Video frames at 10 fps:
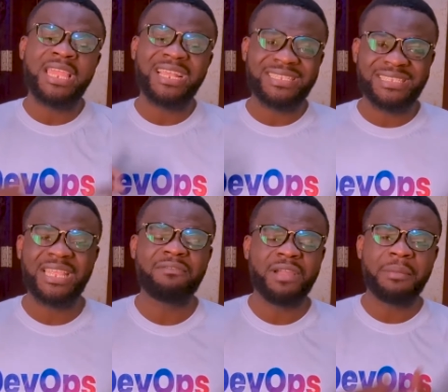That's
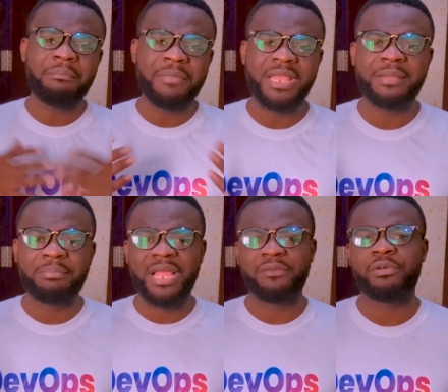several many
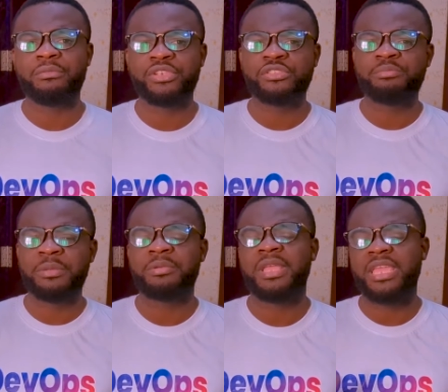platforms which
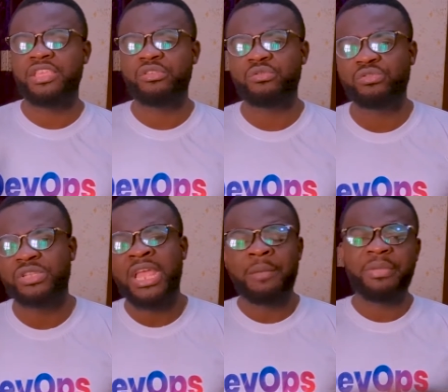people can
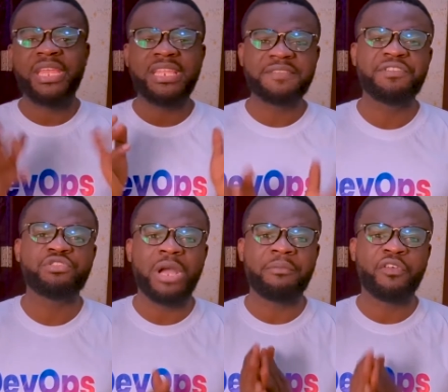use, but in this
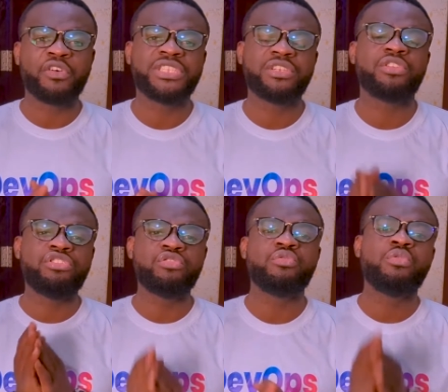video I'm focusing
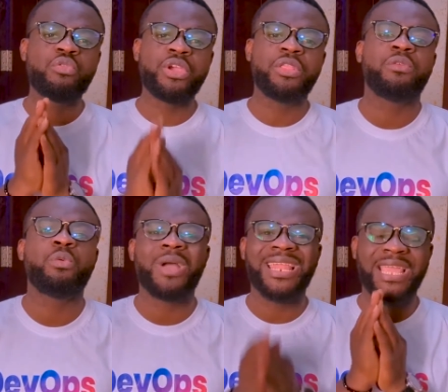on you going through an